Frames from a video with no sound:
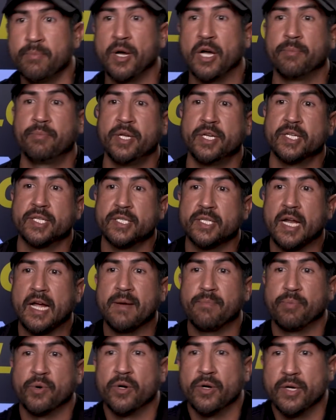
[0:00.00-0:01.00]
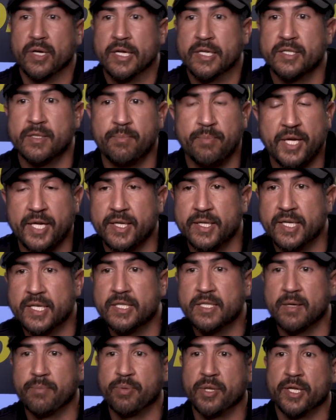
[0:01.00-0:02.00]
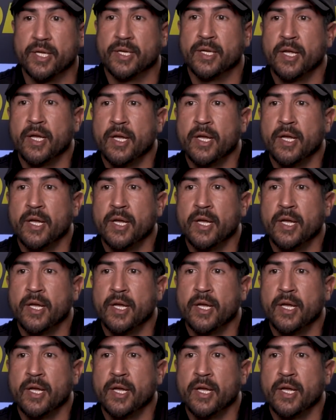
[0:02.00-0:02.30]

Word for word: about being a sniper is being disciplined.